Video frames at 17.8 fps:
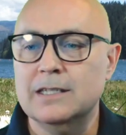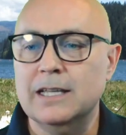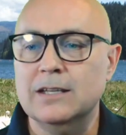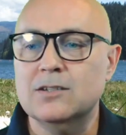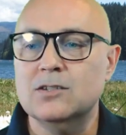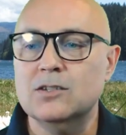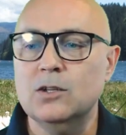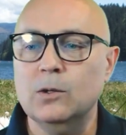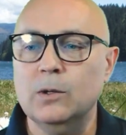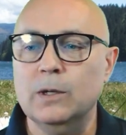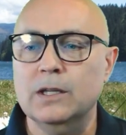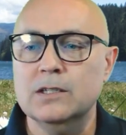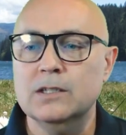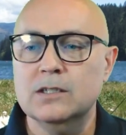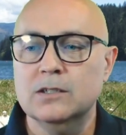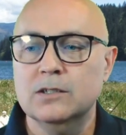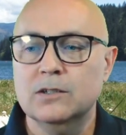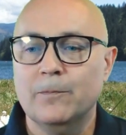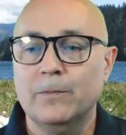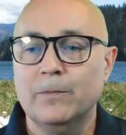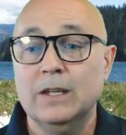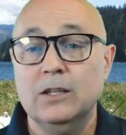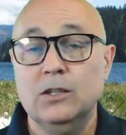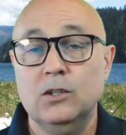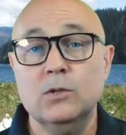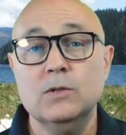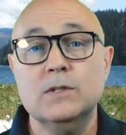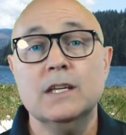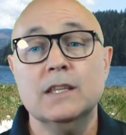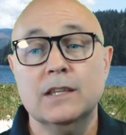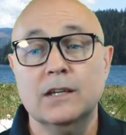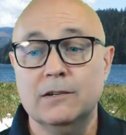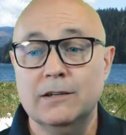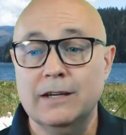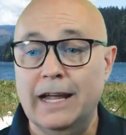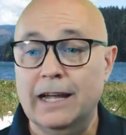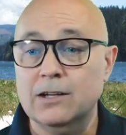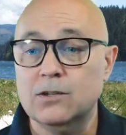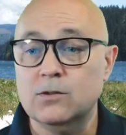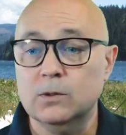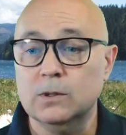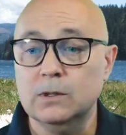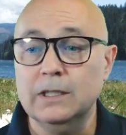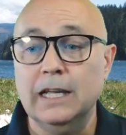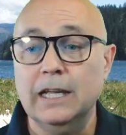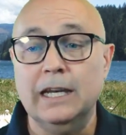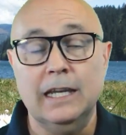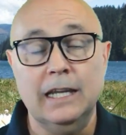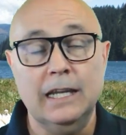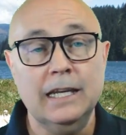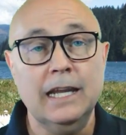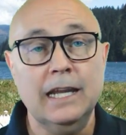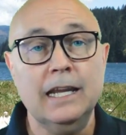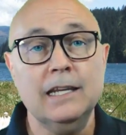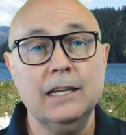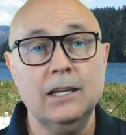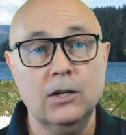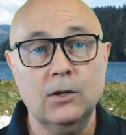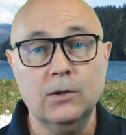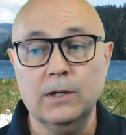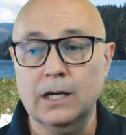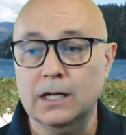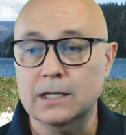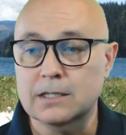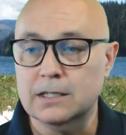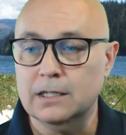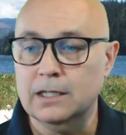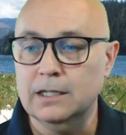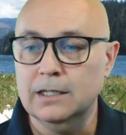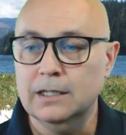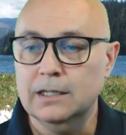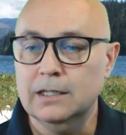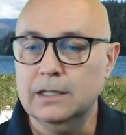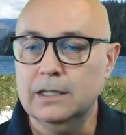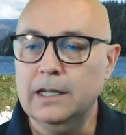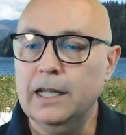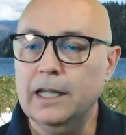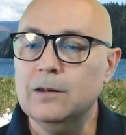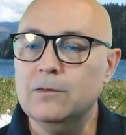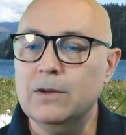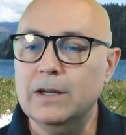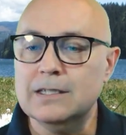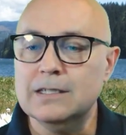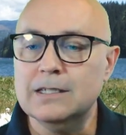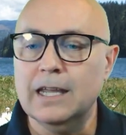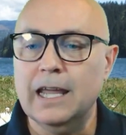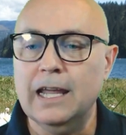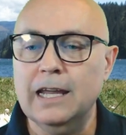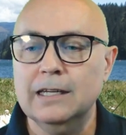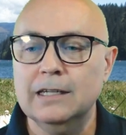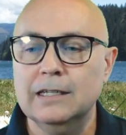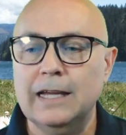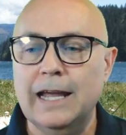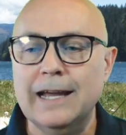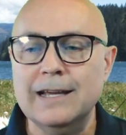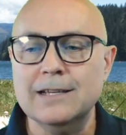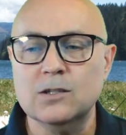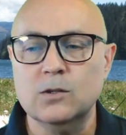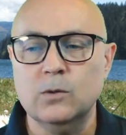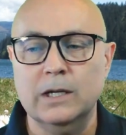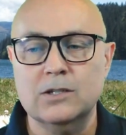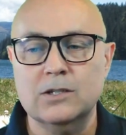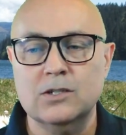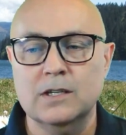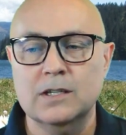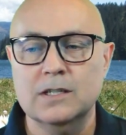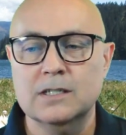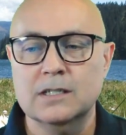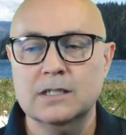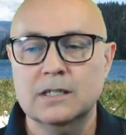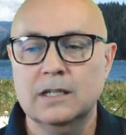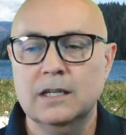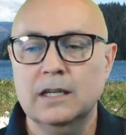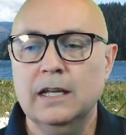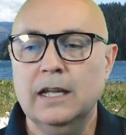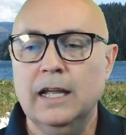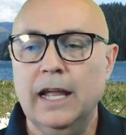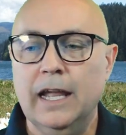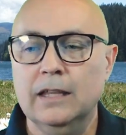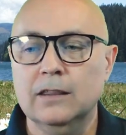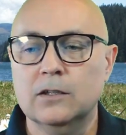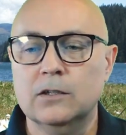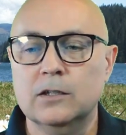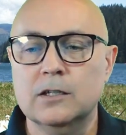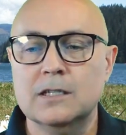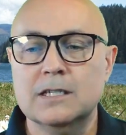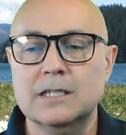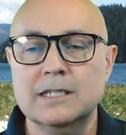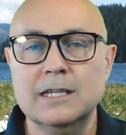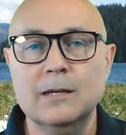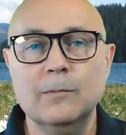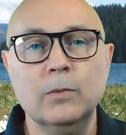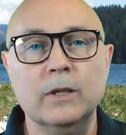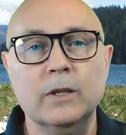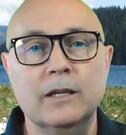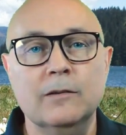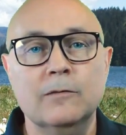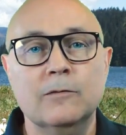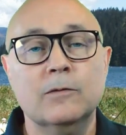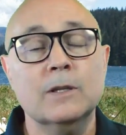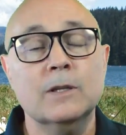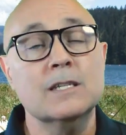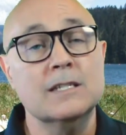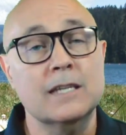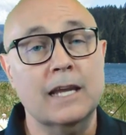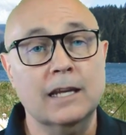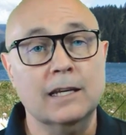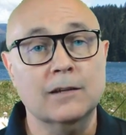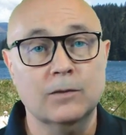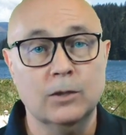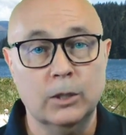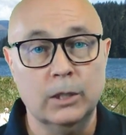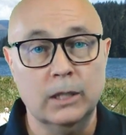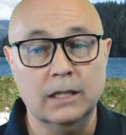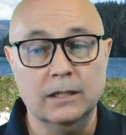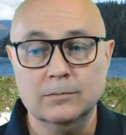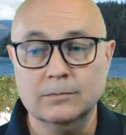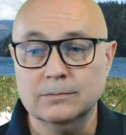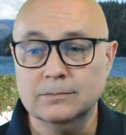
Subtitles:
that students, using their natural and innate curiosity, investigate, ask questions, and learn simply for the sake of learning.